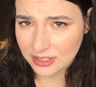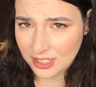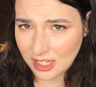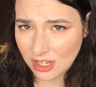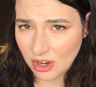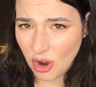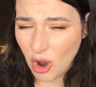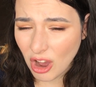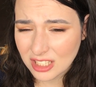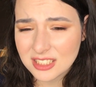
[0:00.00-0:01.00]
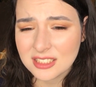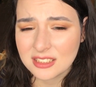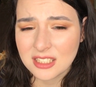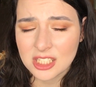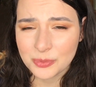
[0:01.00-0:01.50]
thing
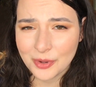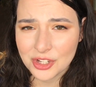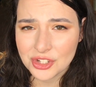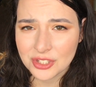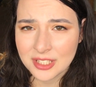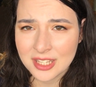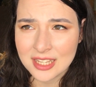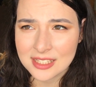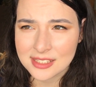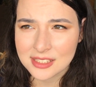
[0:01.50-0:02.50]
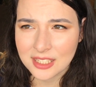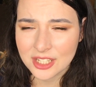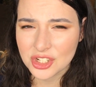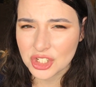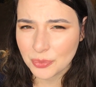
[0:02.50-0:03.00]
costs, especially it's
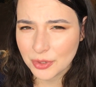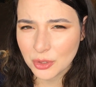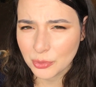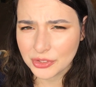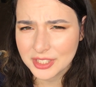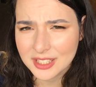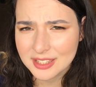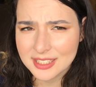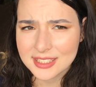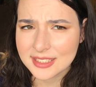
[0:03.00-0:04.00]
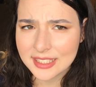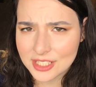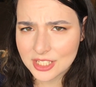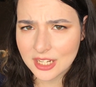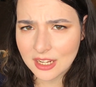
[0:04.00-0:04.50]
shipping within the
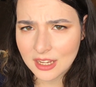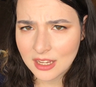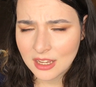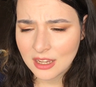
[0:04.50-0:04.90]
city.